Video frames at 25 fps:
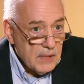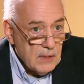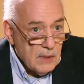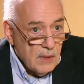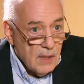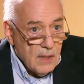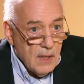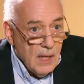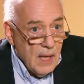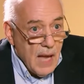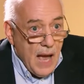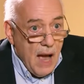But
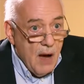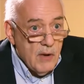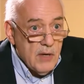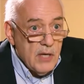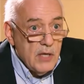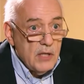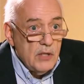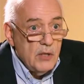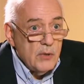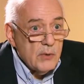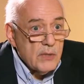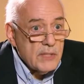how
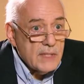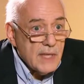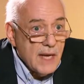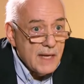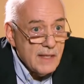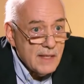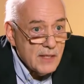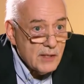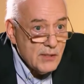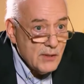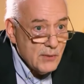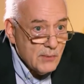can you
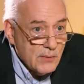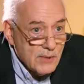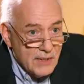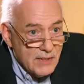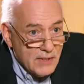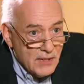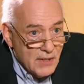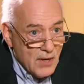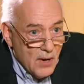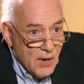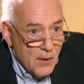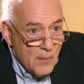say that you
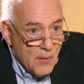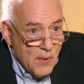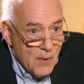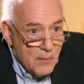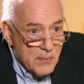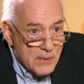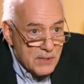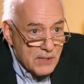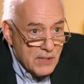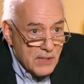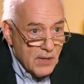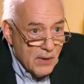didn't know
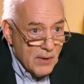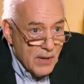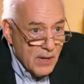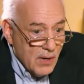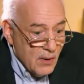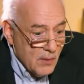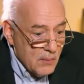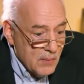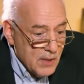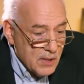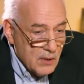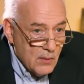what was going
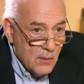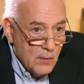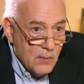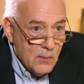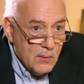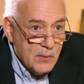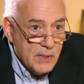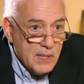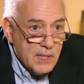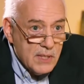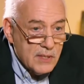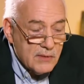on when
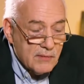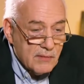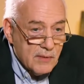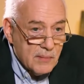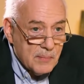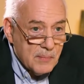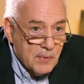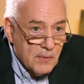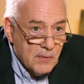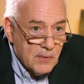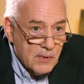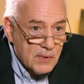all these
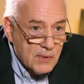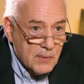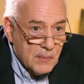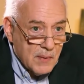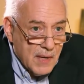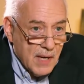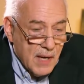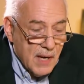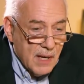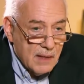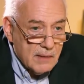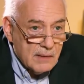reports
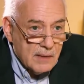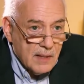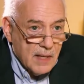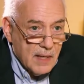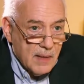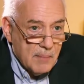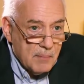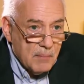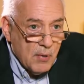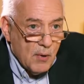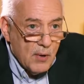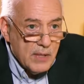were out
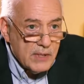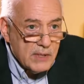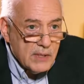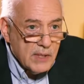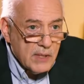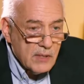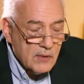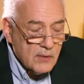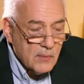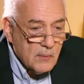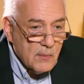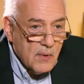there
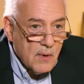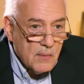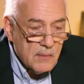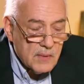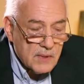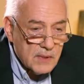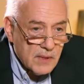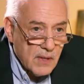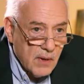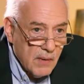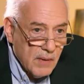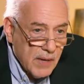pointing to what
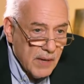was going on?